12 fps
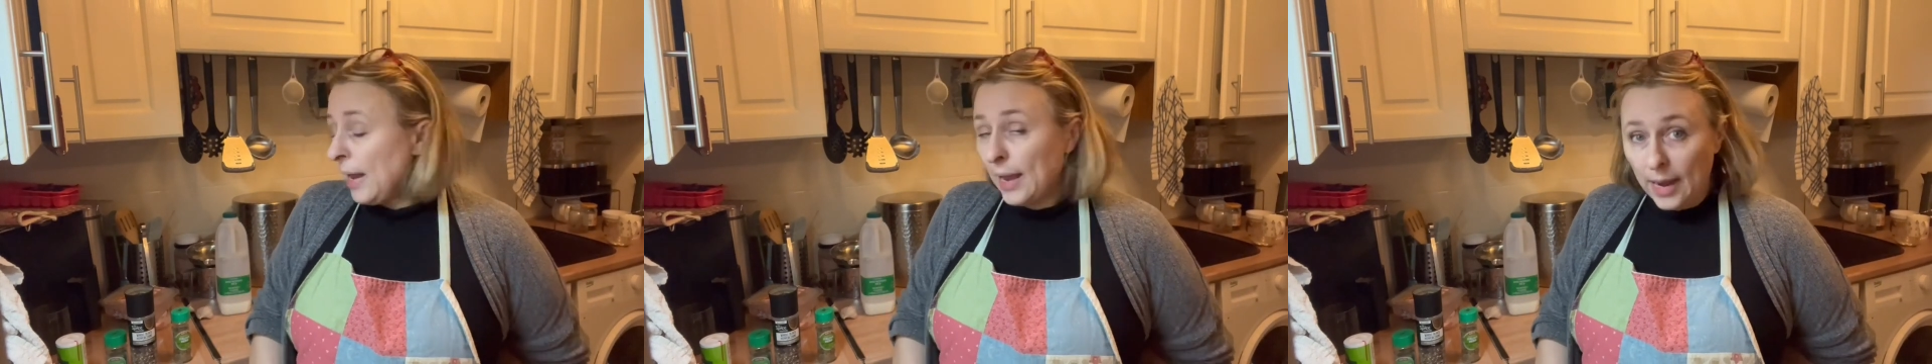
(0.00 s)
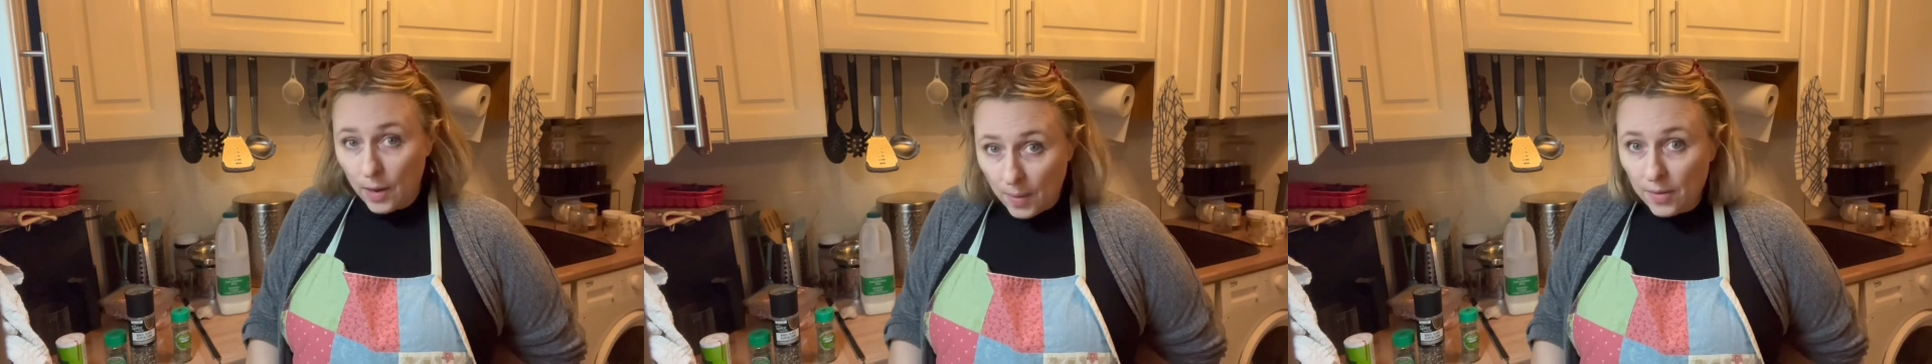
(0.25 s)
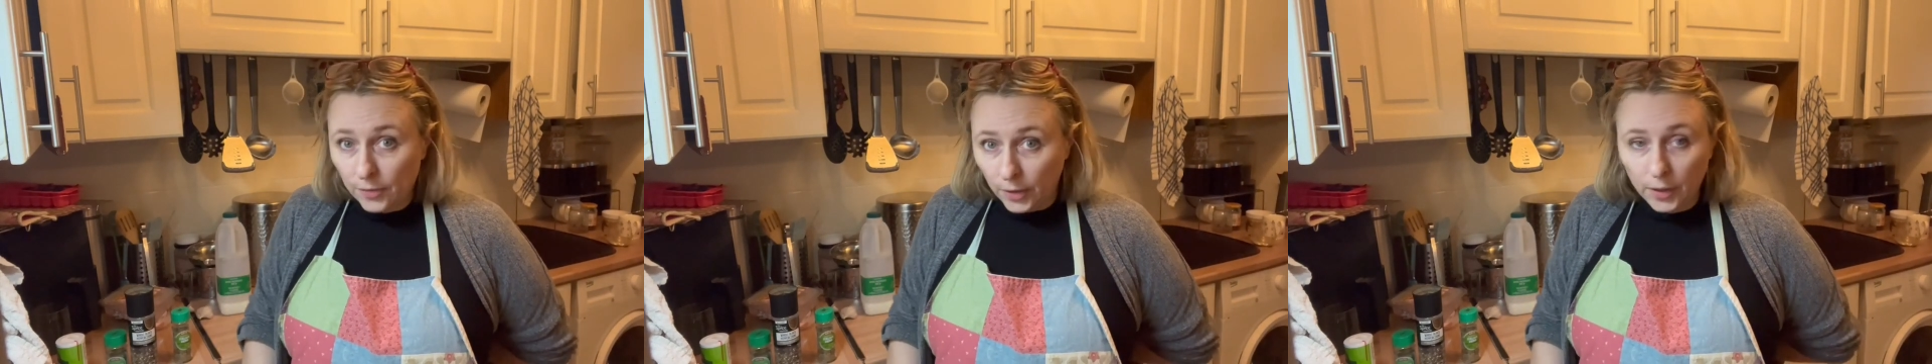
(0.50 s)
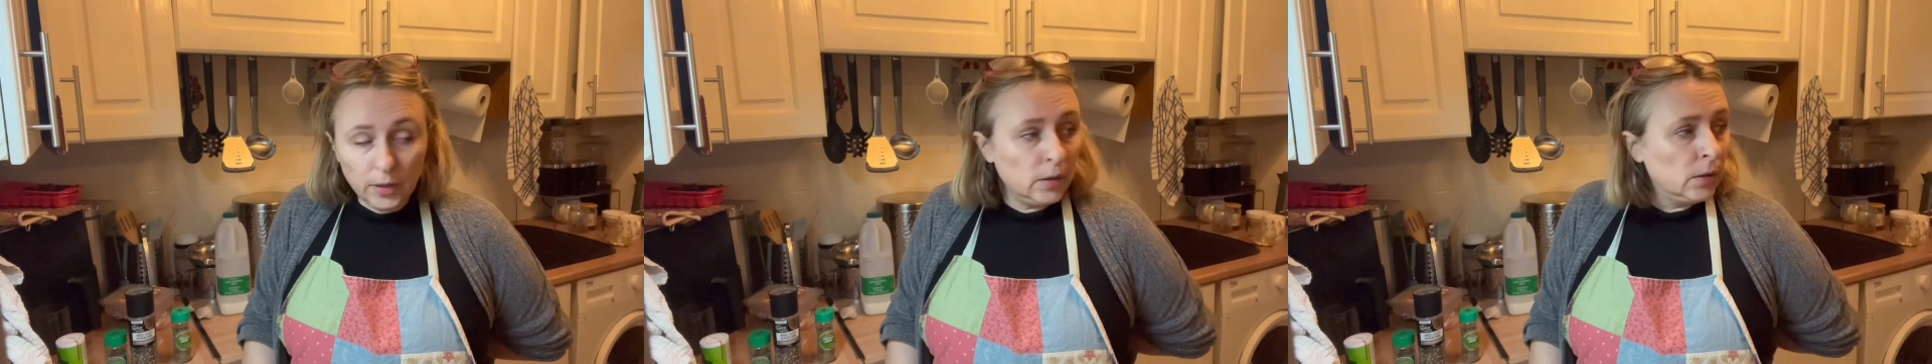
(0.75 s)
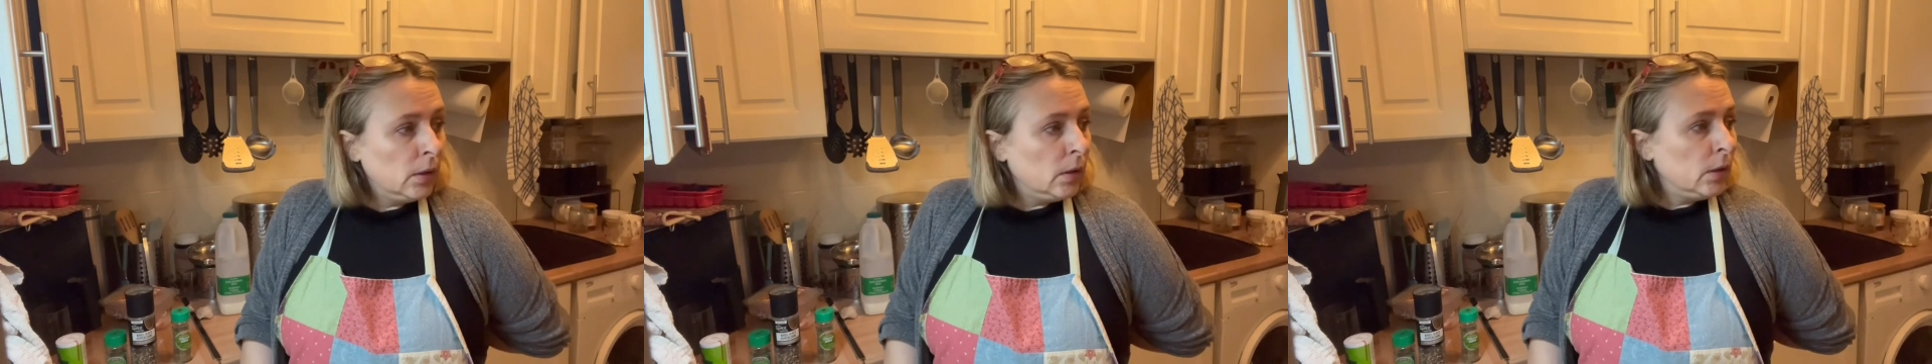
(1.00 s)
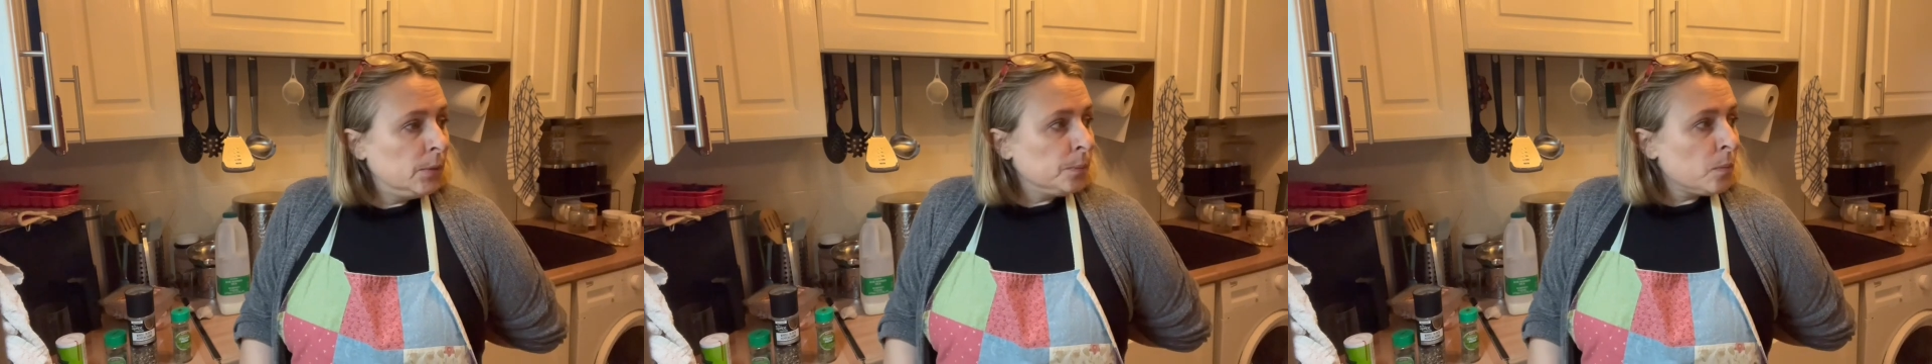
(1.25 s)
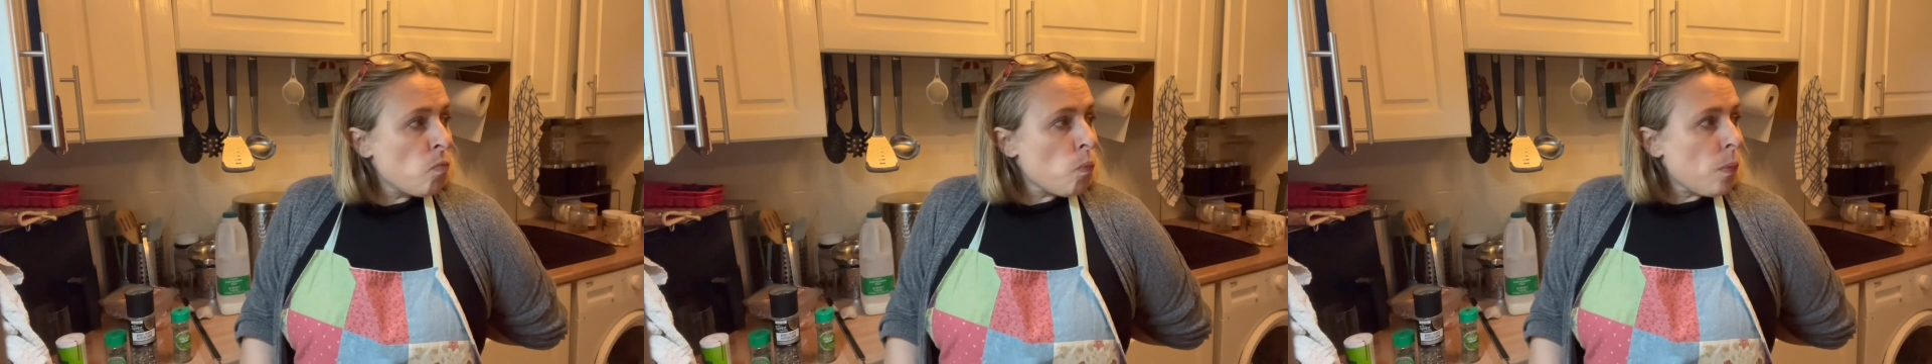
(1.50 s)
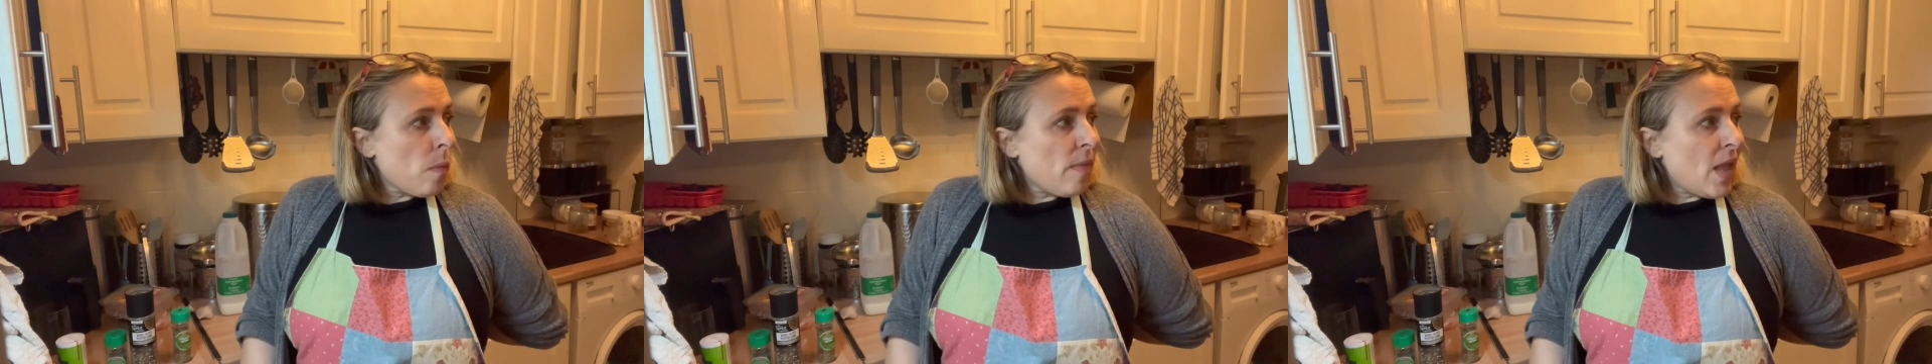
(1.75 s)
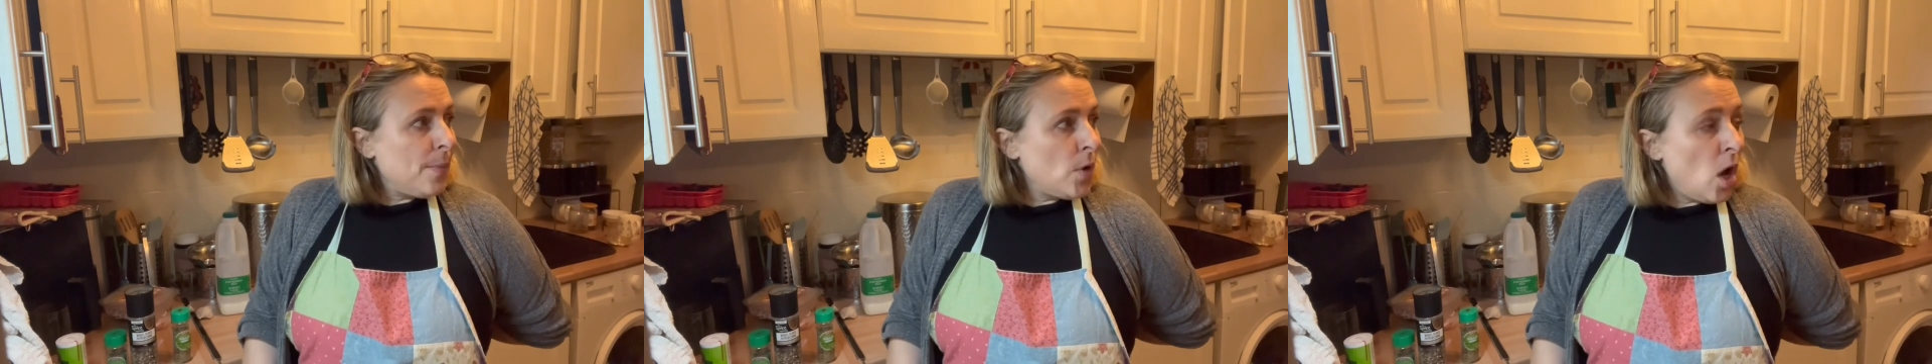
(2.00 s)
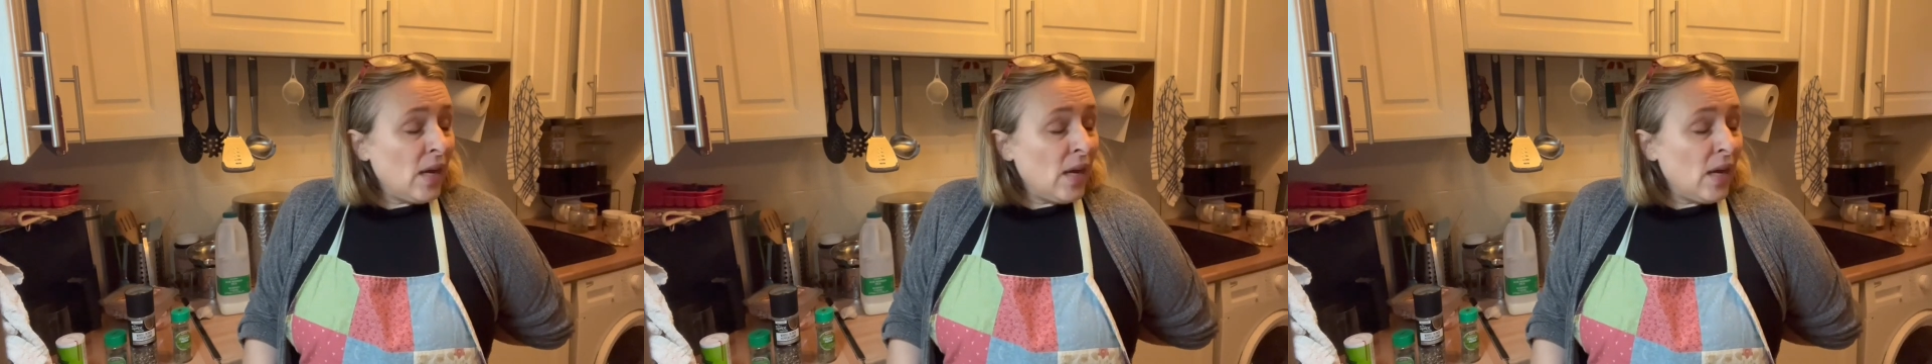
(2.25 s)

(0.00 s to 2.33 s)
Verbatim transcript: However, I'm not